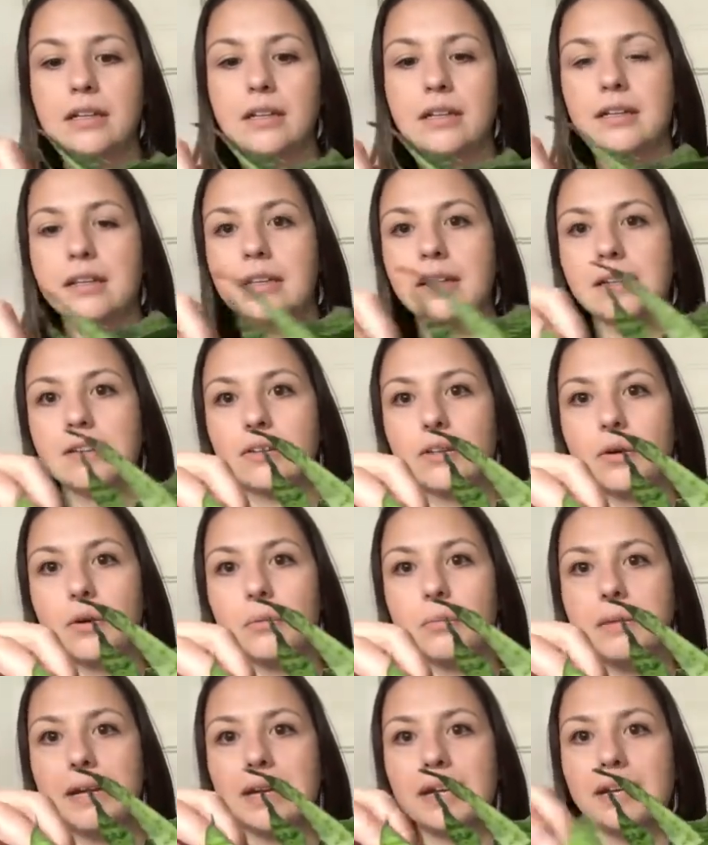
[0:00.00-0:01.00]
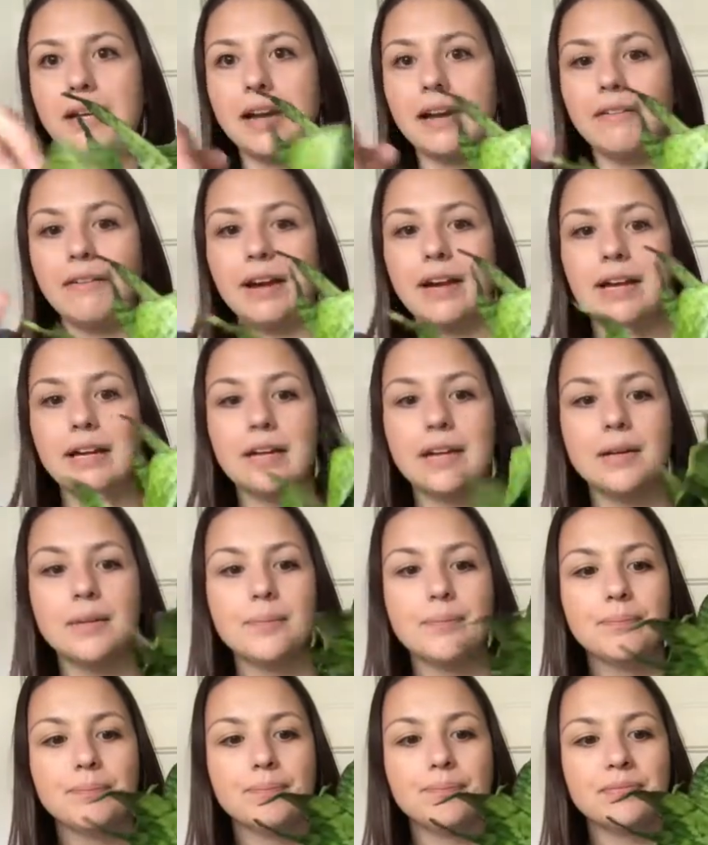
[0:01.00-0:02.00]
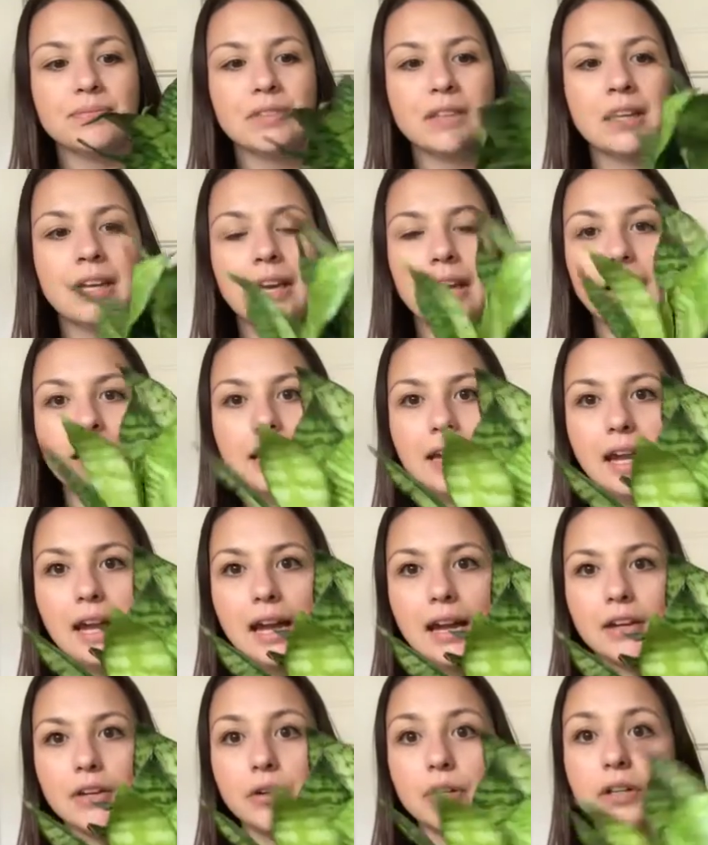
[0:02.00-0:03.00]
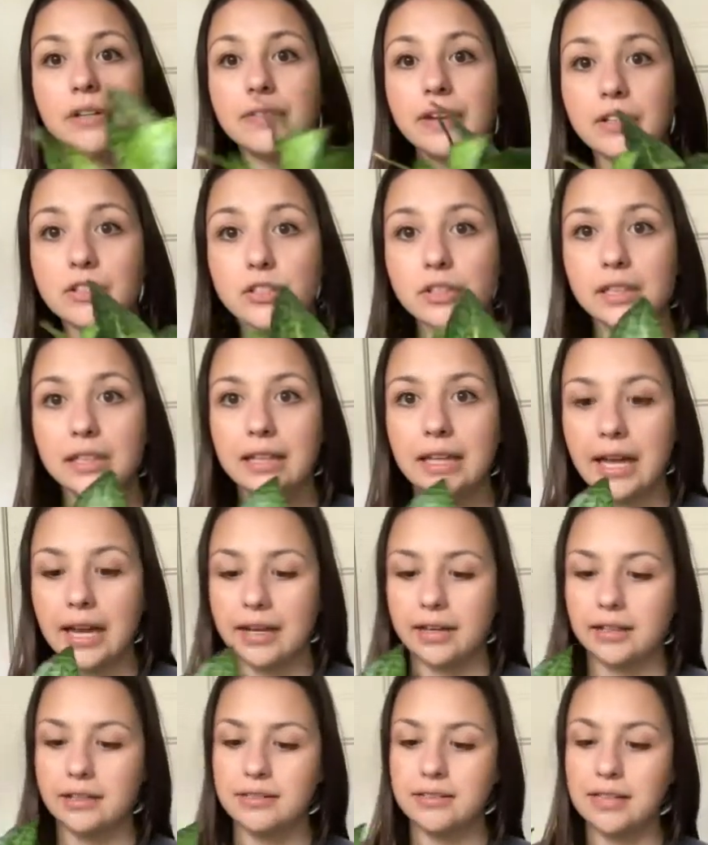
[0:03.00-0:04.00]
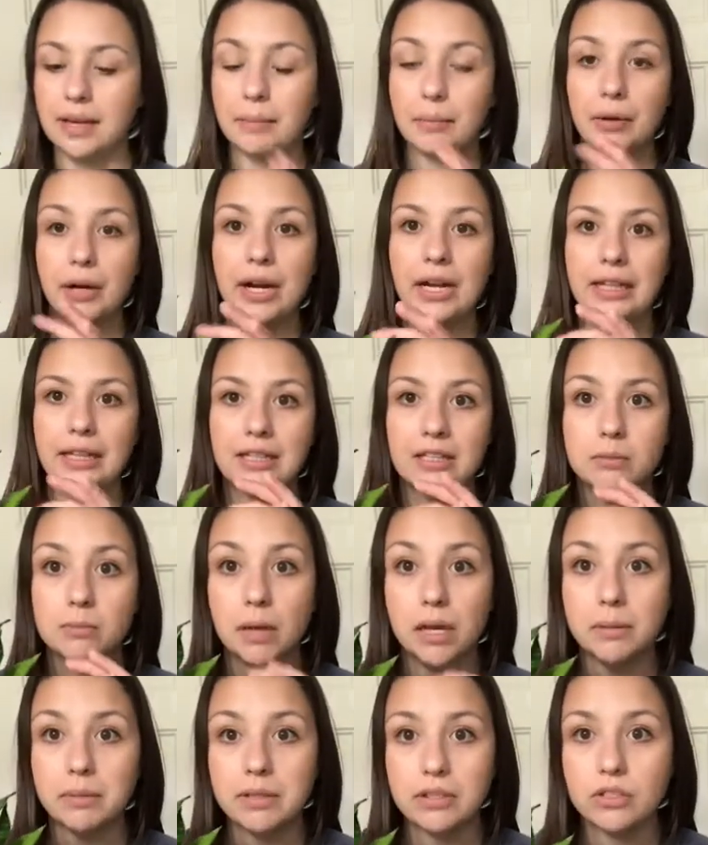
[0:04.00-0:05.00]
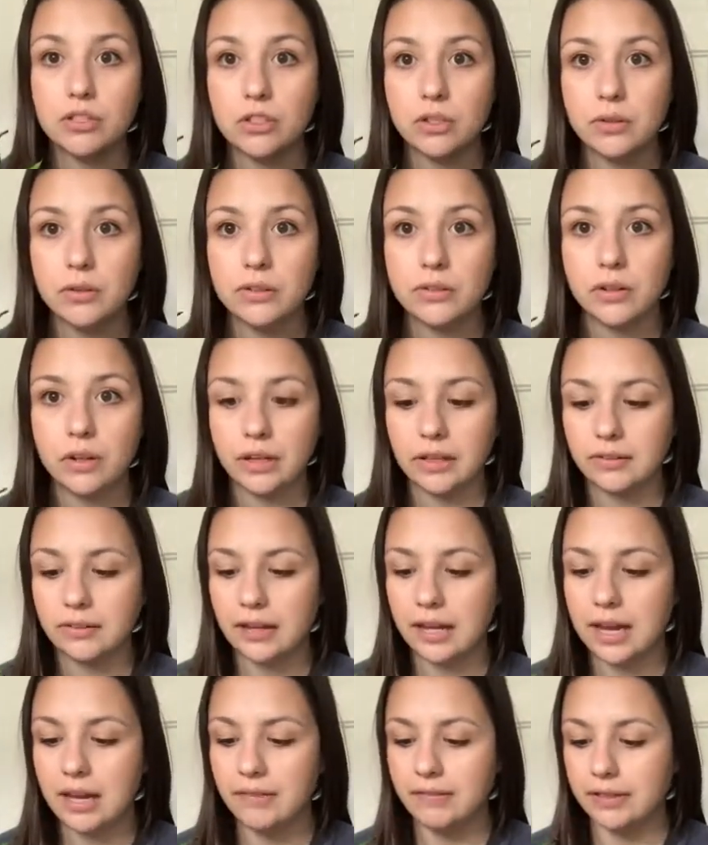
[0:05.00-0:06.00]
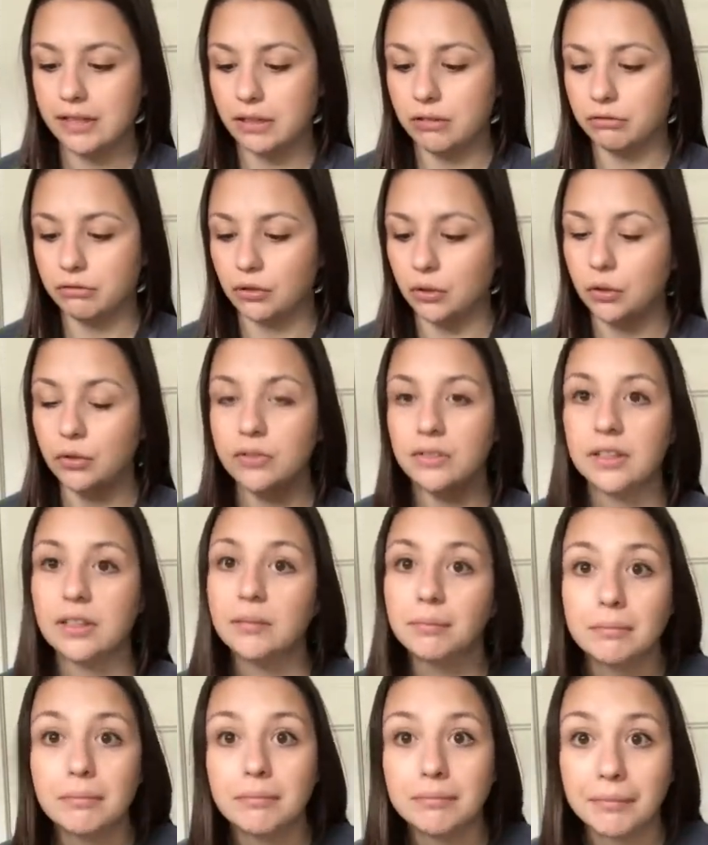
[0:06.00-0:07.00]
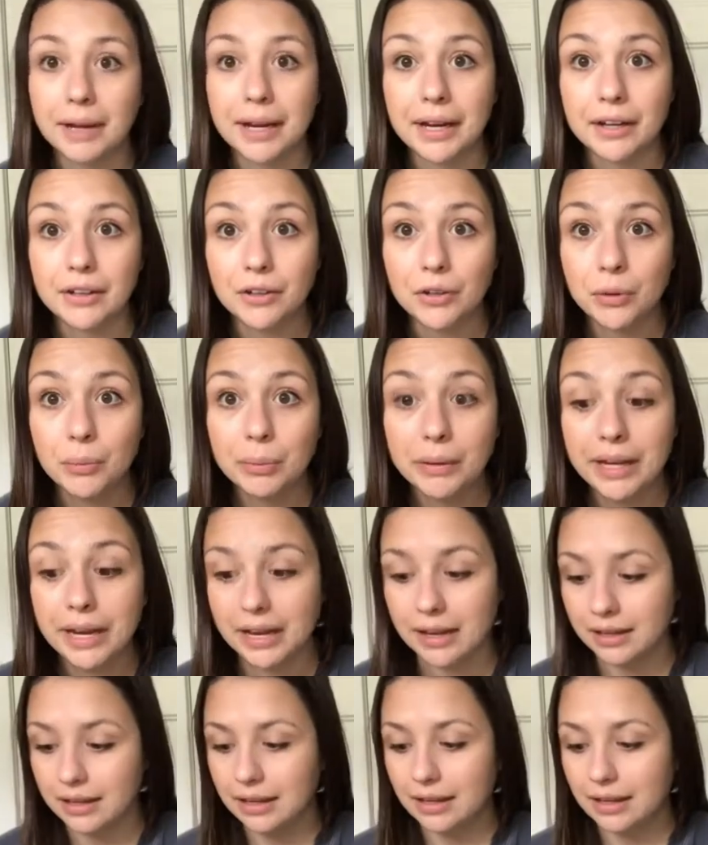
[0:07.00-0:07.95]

This whole big guy right here. And yeah, you can eventually like separate these babies too, as long as they have enough roots, and make a new plant.